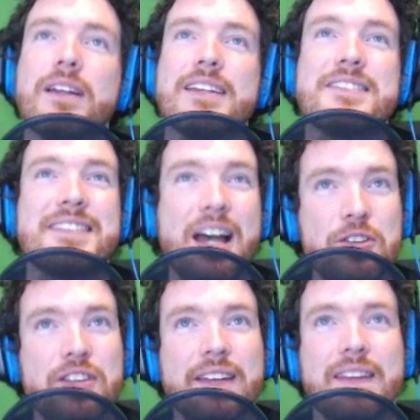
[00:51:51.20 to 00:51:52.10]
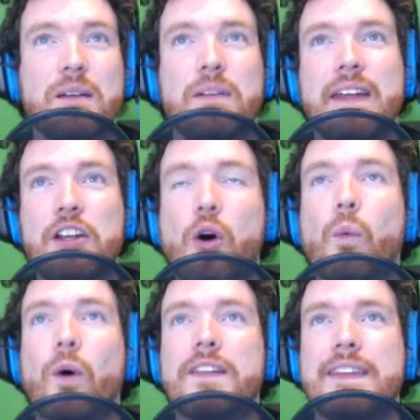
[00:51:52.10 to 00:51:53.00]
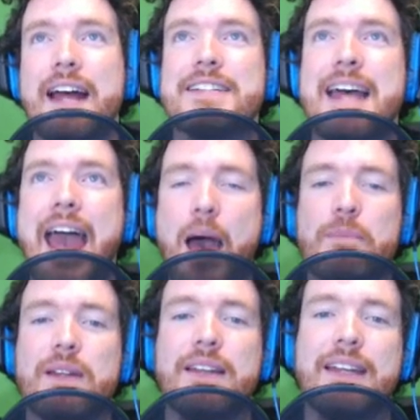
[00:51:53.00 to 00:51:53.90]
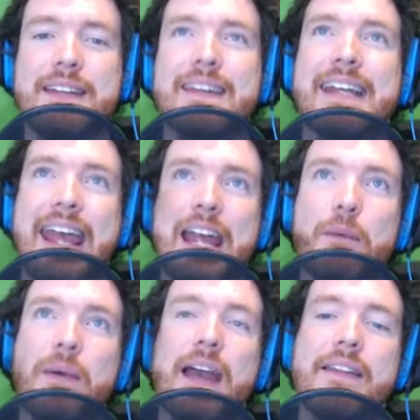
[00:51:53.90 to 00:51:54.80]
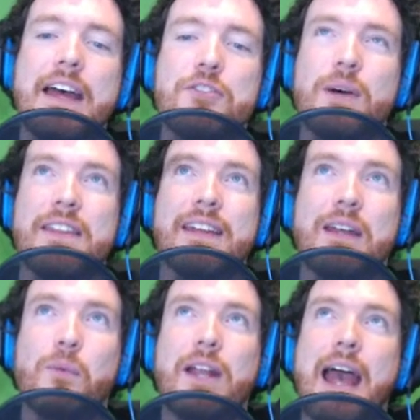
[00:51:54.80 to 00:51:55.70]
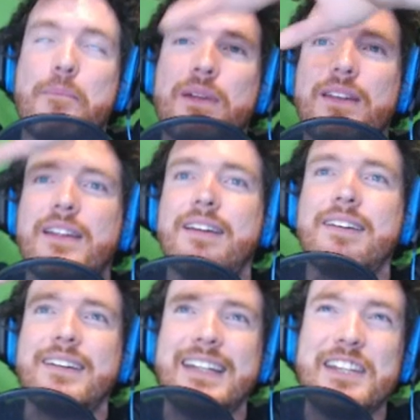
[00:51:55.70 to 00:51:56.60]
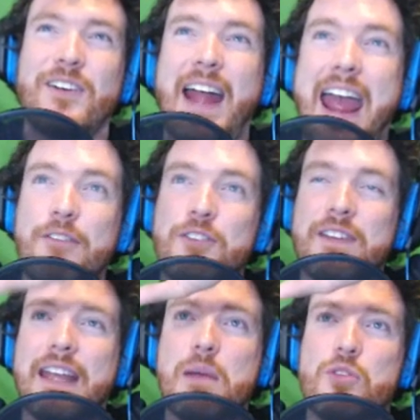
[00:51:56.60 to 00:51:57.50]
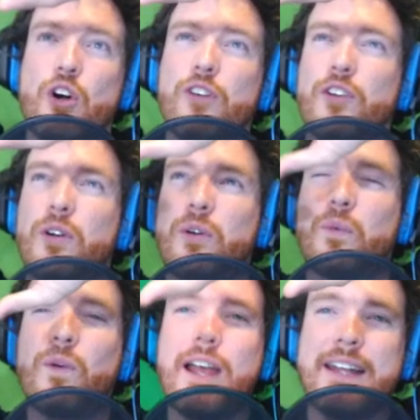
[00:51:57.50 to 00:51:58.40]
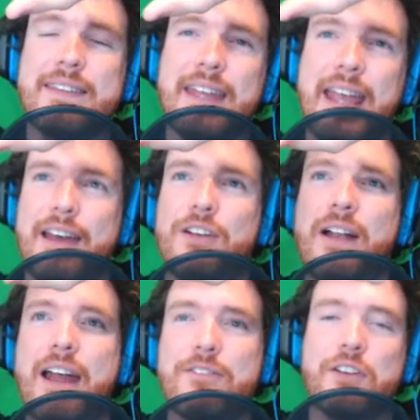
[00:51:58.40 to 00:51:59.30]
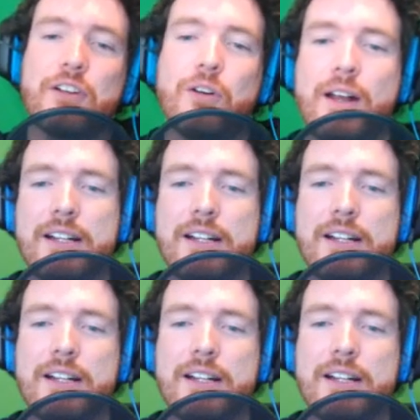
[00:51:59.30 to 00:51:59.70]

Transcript: but it sounds like they don't want that to happen in the game, and that's why I think it would happen either after the game's over or right at the end or after the